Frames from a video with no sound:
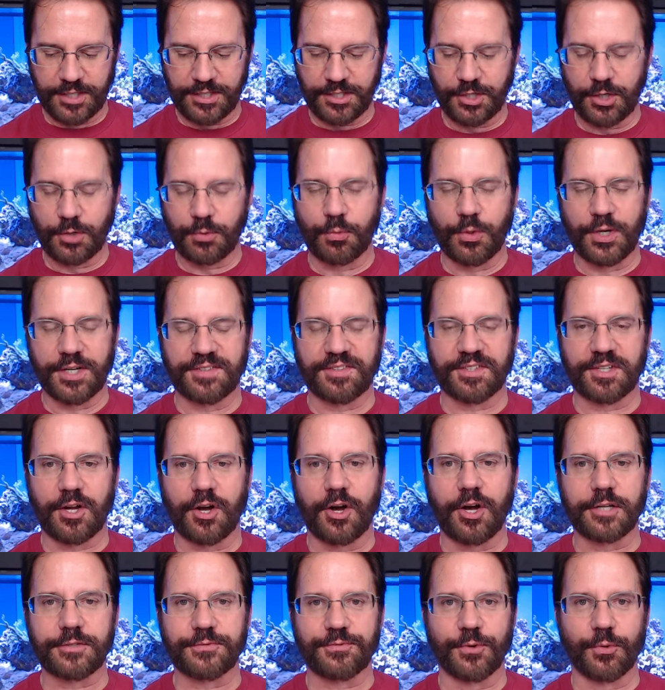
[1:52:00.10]
to know, what does it
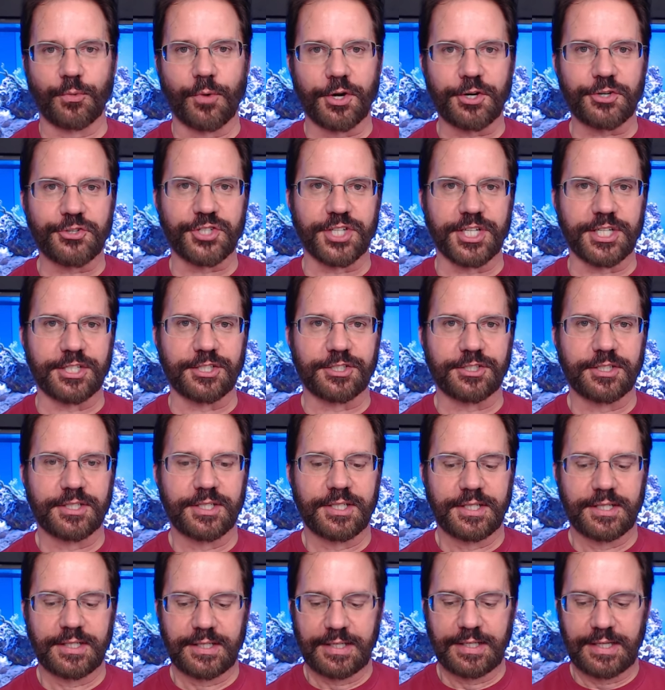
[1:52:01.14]
cost for a water change?
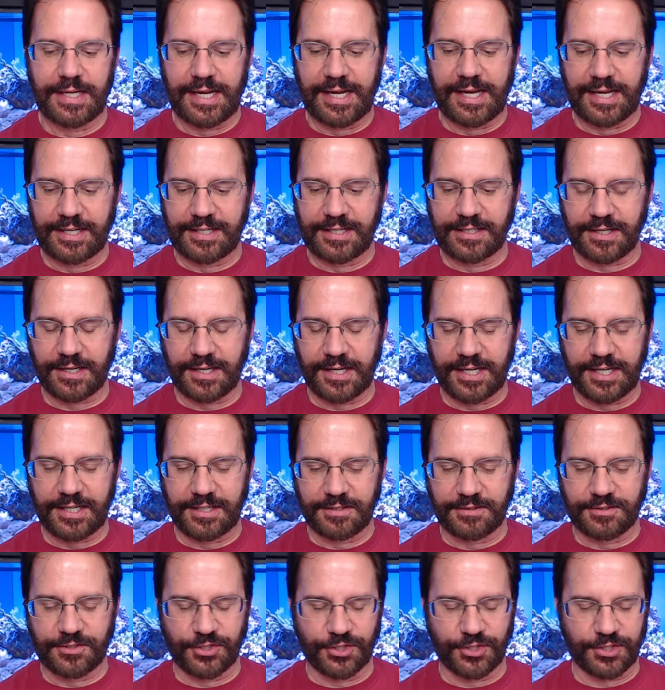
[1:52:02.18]
And
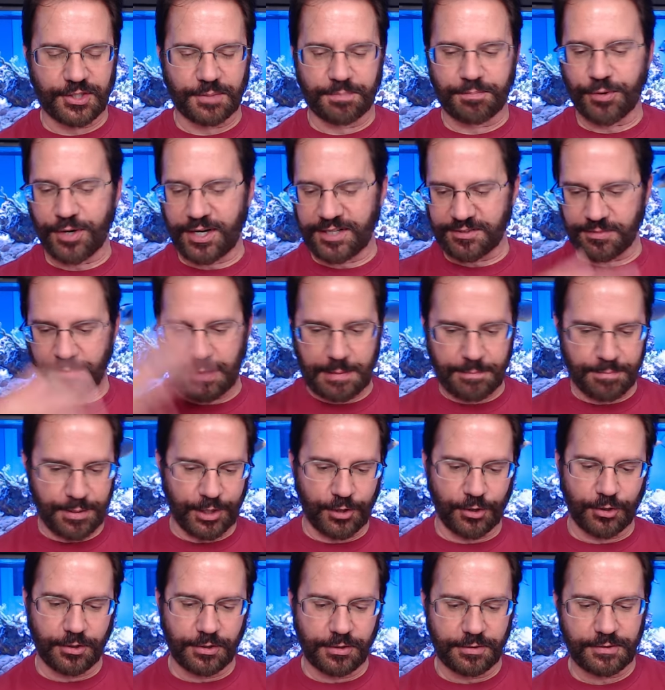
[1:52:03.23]
I took the price of my
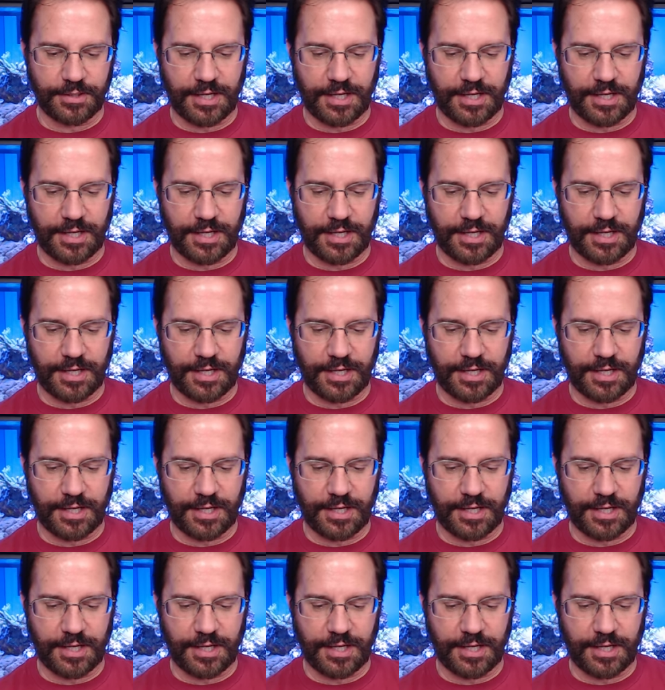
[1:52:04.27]
barrel.